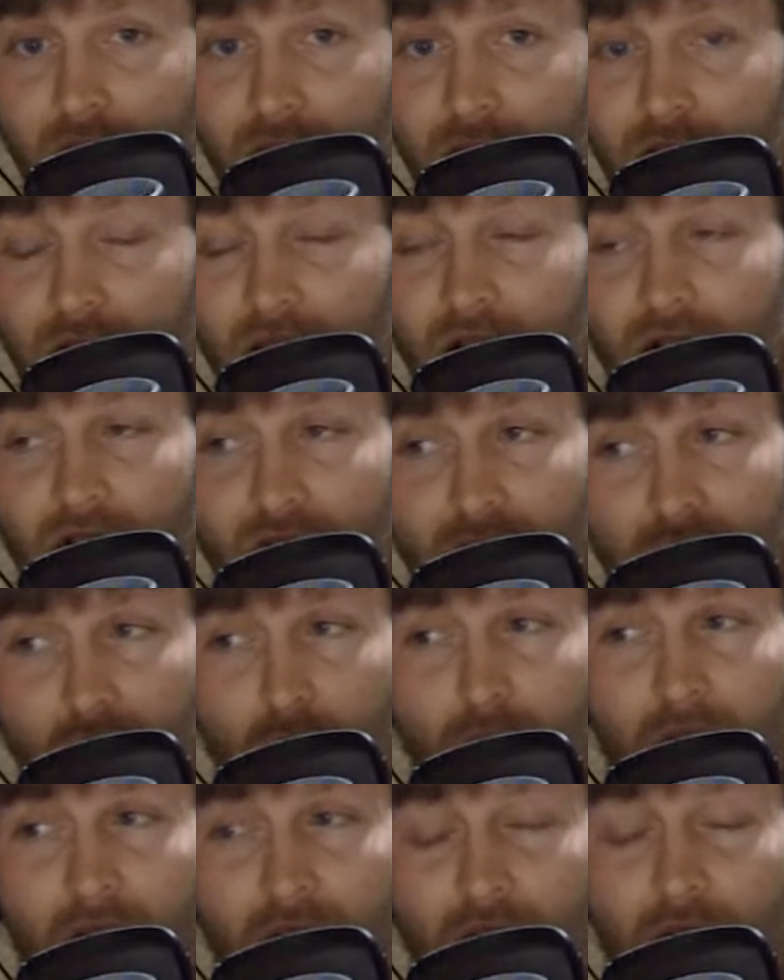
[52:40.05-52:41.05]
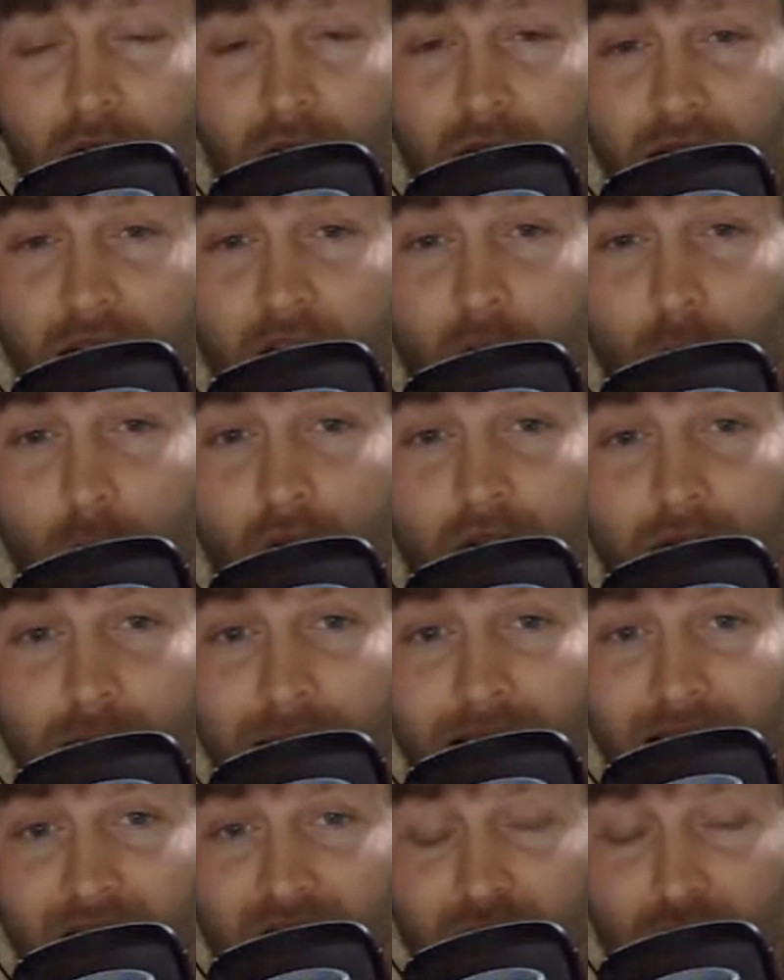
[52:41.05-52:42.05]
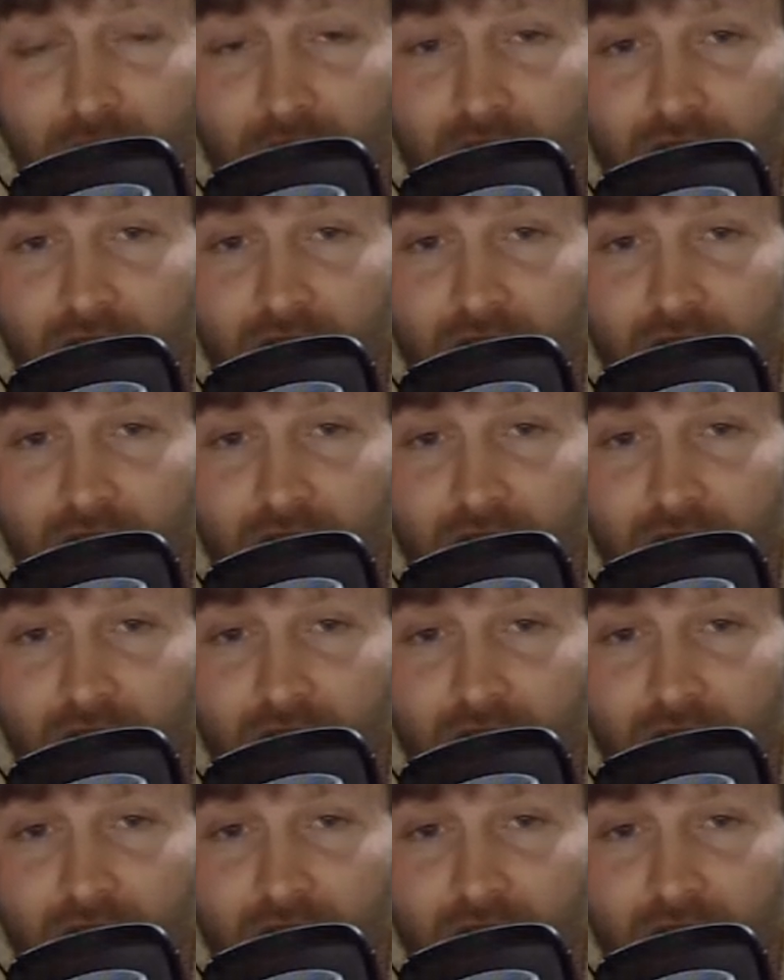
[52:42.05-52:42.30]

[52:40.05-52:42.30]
They can slow down the Cowboys' pass rush,